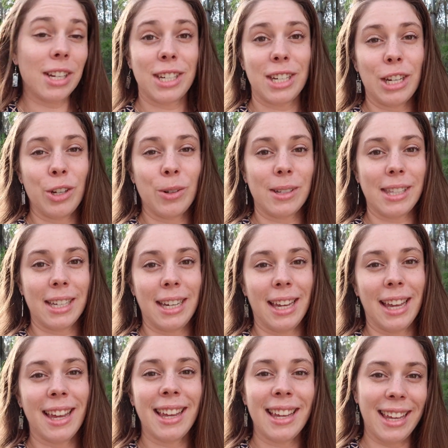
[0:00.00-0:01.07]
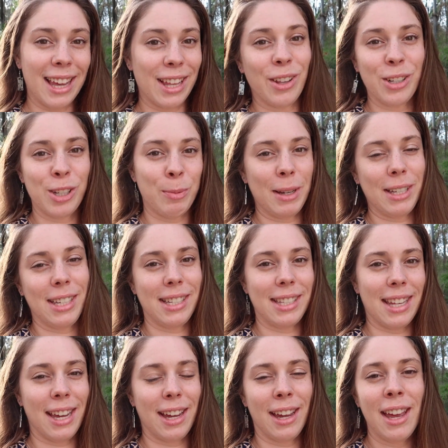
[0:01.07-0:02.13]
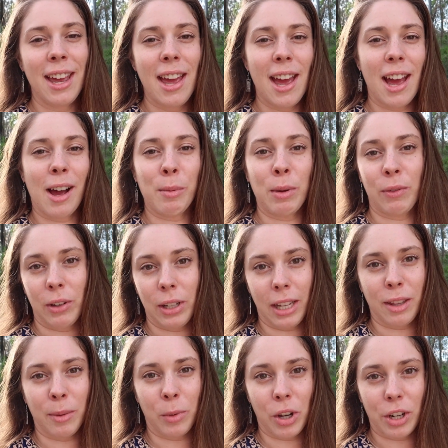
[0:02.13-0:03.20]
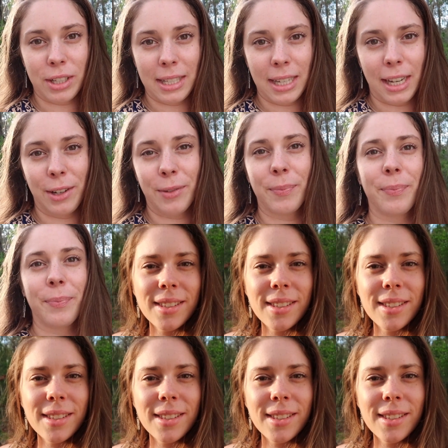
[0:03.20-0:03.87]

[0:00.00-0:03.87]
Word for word: continuously get those species there um, if you let them go to seed.